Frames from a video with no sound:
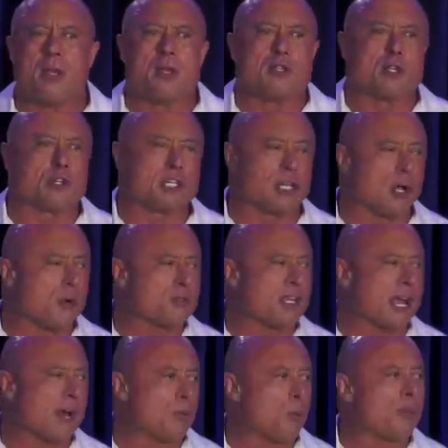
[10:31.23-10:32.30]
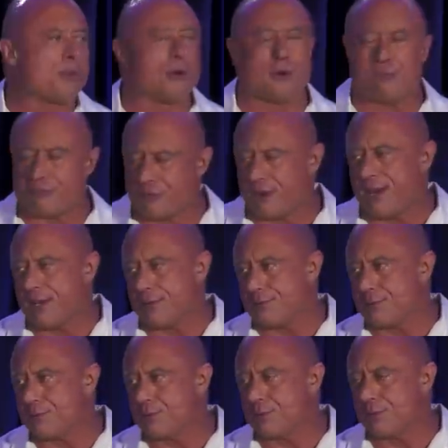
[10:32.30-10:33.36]
So she goes out with her
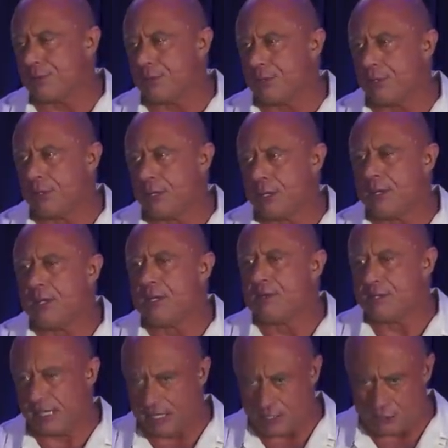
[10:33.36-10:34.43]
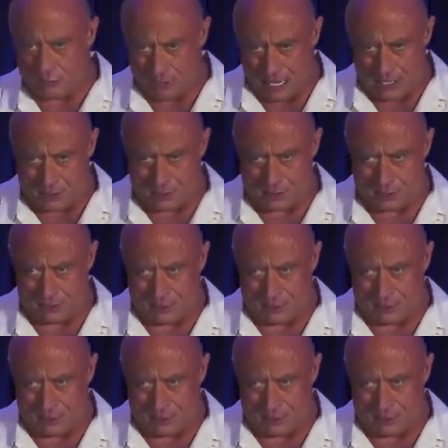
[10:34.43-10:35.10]
friends to get a dress.